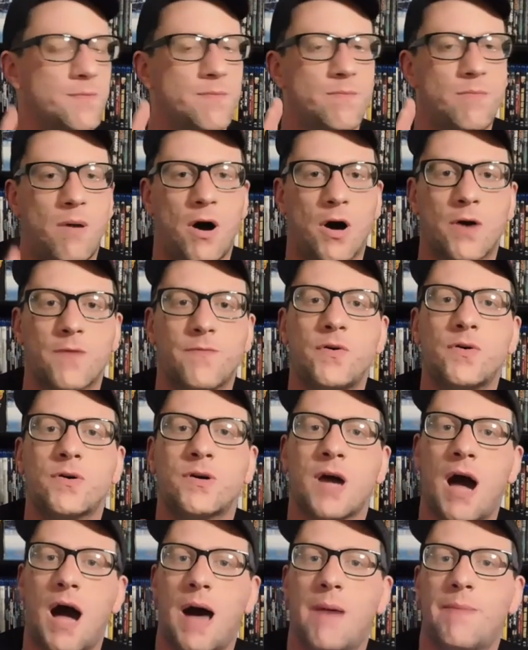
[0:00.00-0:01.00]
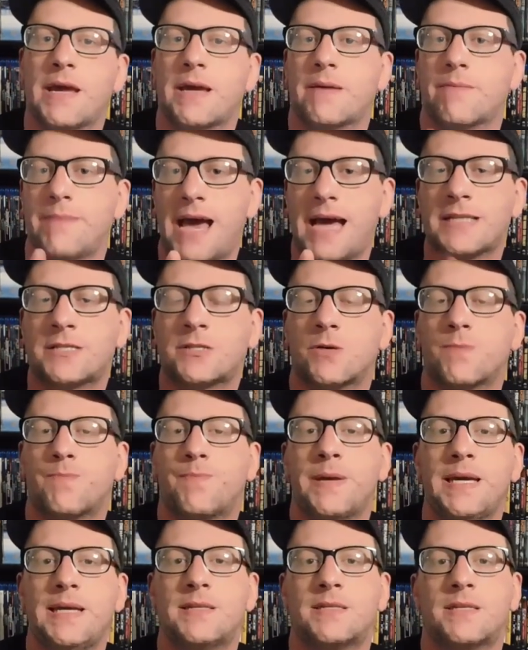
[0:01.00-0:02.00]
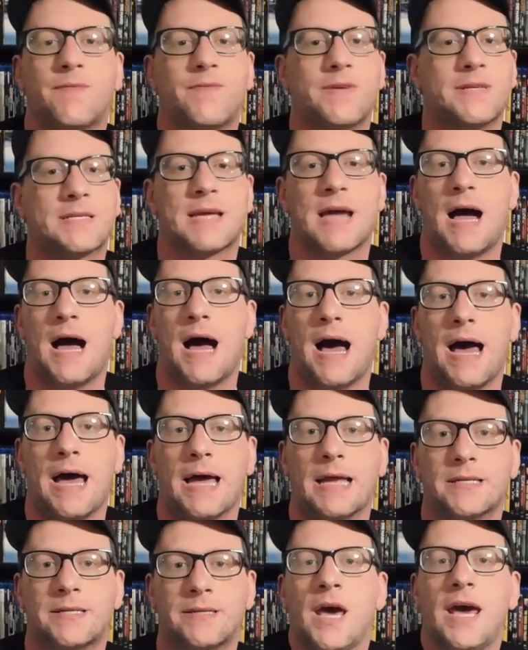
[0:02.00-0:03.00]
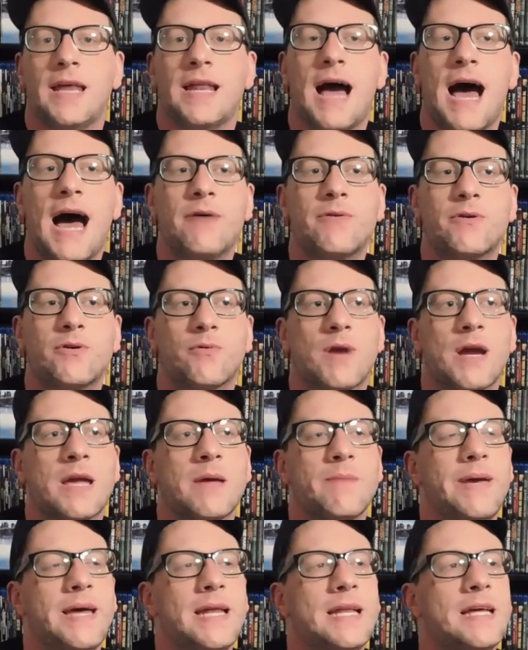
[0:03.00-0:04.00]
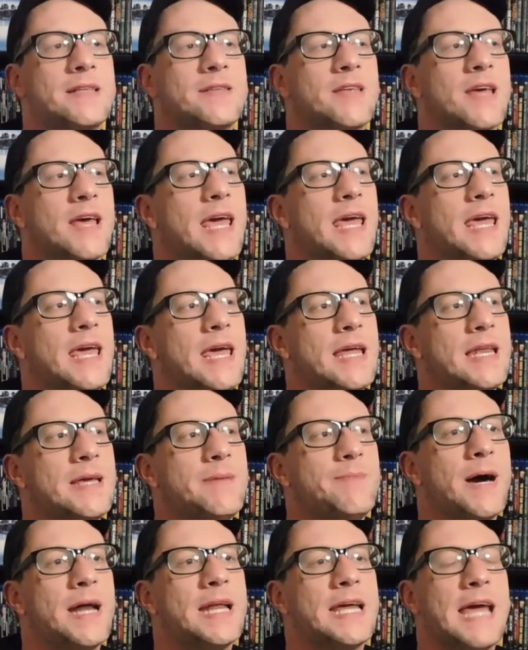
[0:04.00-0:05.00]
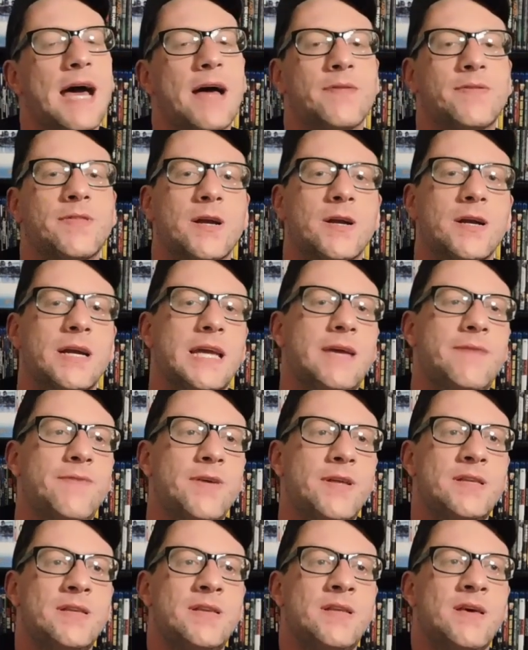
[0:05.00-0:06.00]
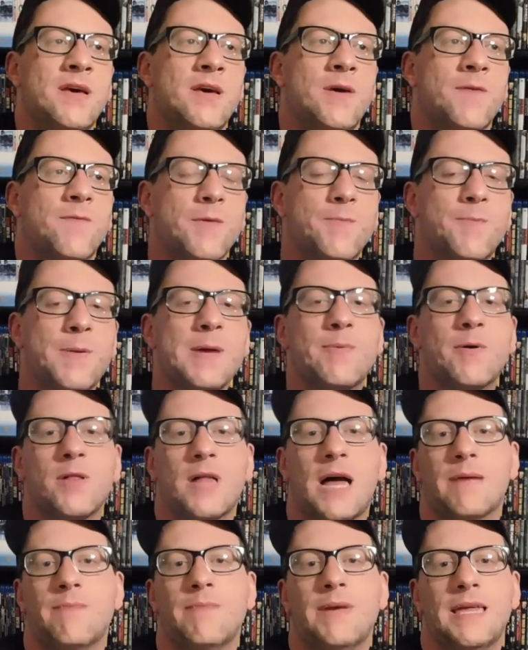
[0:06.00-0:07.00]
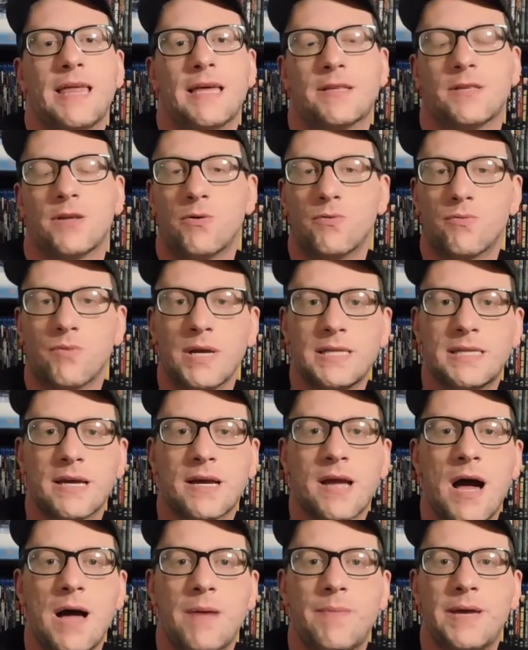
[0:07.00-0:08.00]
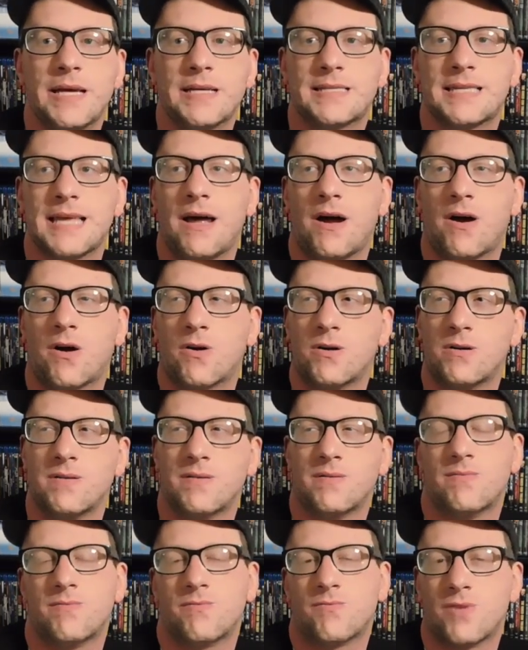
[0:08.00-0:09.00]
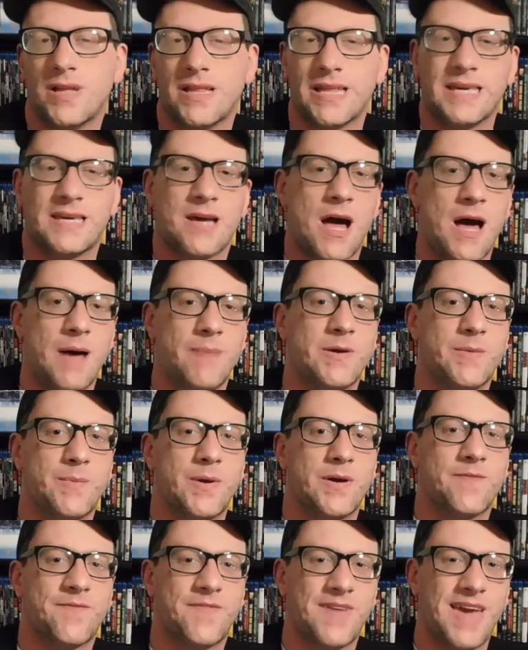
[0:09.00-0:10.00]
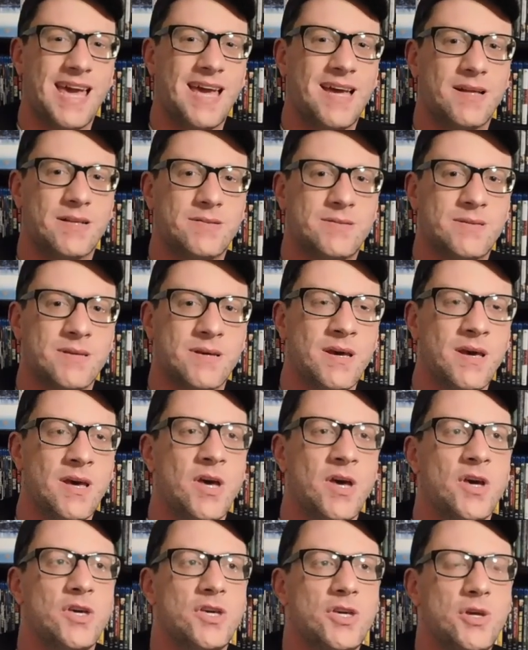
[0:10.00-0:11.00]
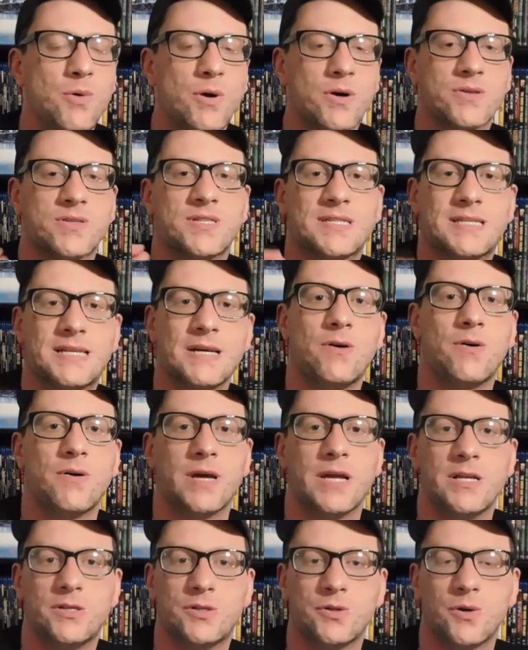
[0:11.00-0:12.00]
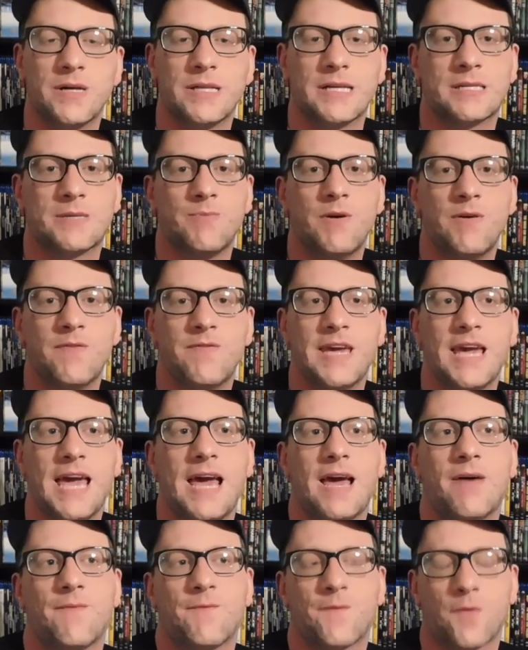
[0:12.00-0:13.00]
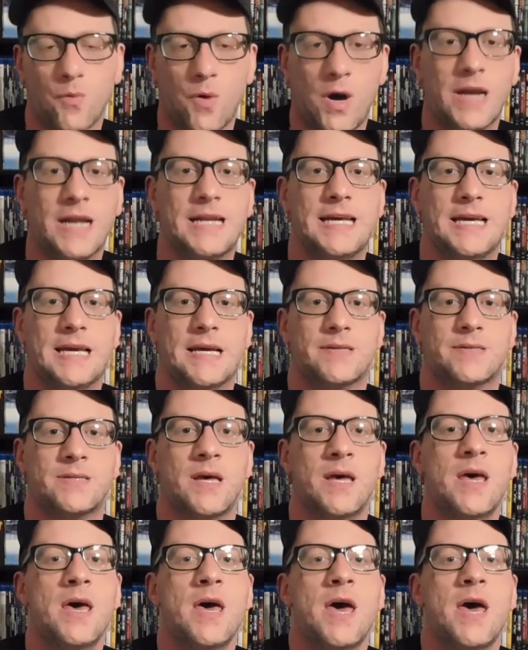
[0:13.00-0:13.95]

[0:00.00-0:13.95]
Marvel comic masterpiece of its kind. And I would recommend it to anybody out there, even for people like me that don't read the comics, that aren't really comic book fans. You will still enjoy this movie for what it is.